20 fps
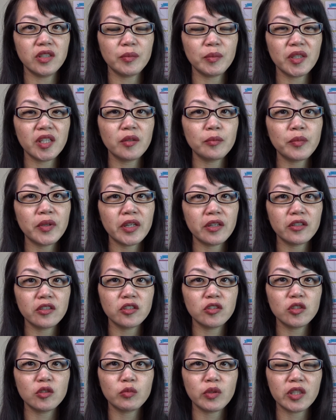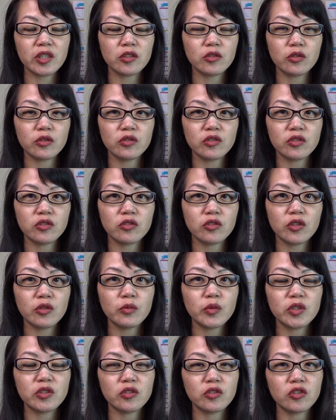I mean, compared to a regular grocery store,
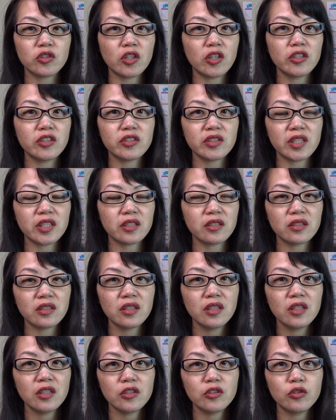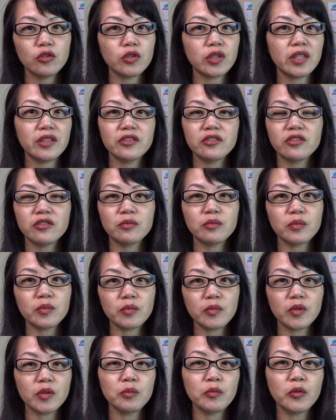which would charge like $2
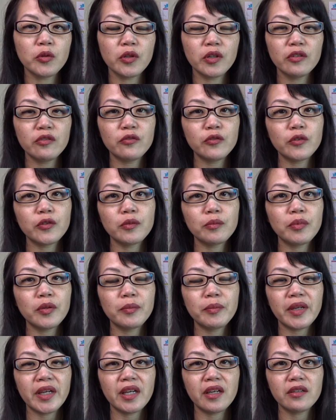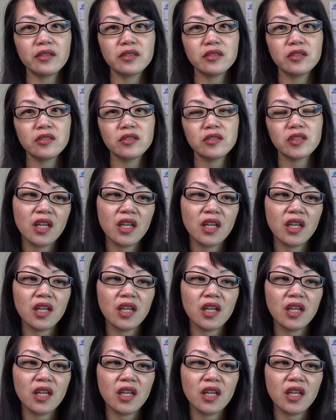or more per pound.